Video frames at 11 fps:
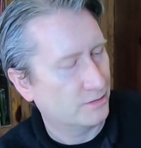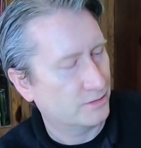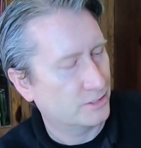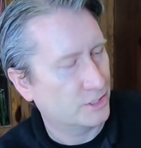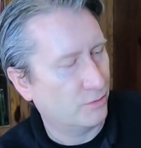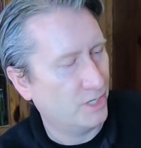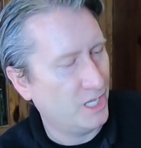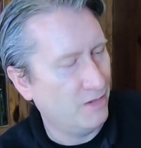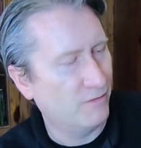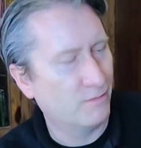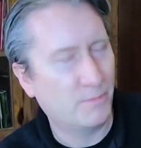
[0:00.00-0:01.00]
So
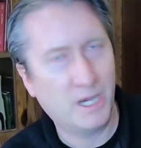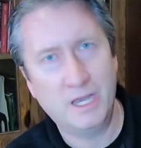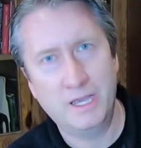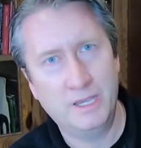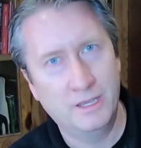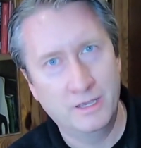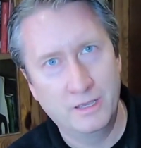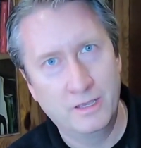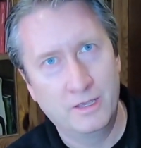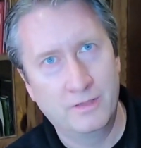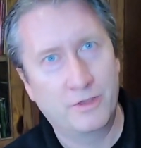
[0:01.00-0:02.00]
even by
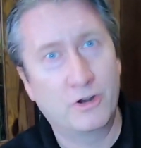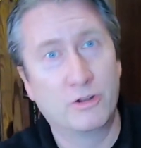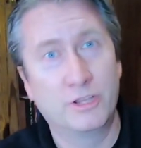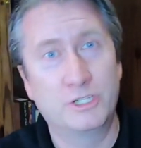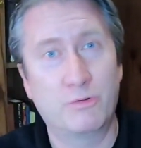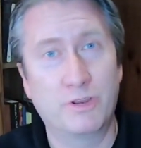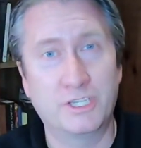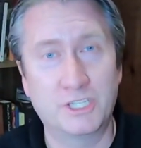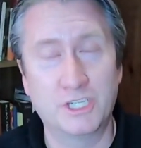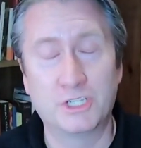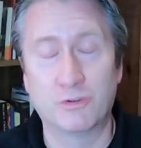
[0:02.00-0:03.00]
the early 20th
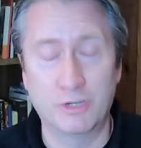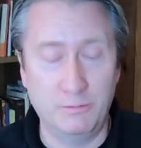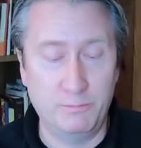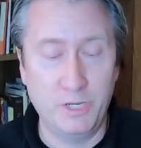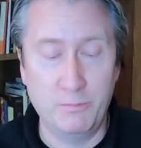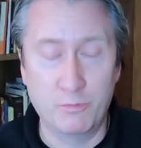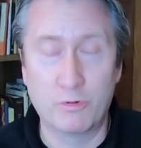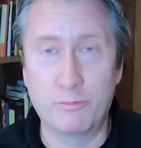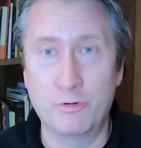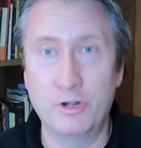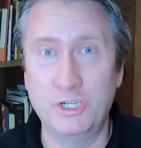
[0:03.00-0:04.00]
century, people were
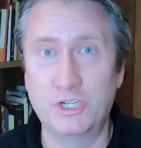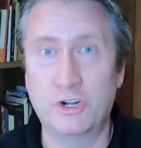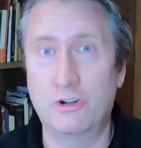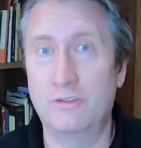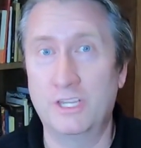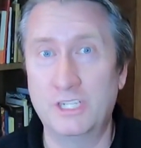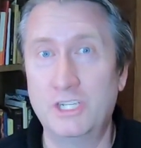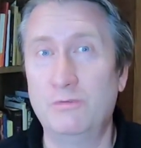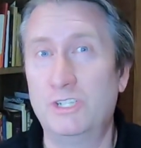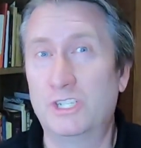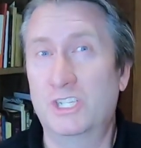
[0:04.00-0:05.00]
pretty sure that she
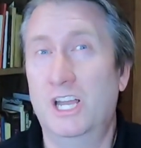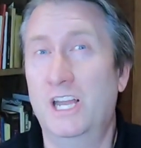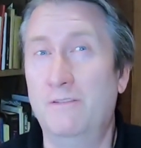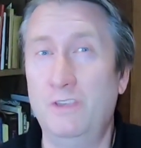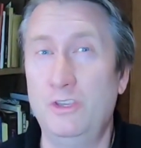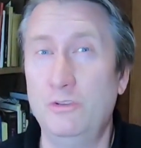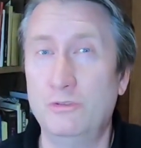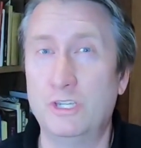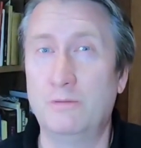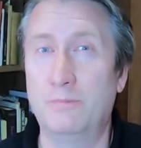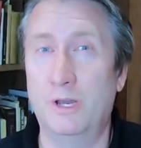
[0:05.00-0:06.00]
was just kind of
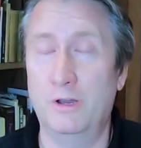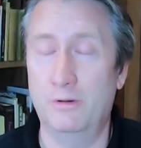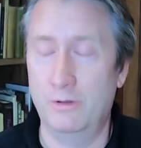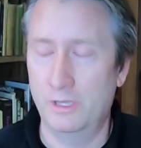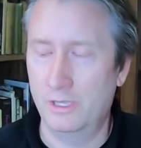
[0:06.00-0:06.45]
using Poe.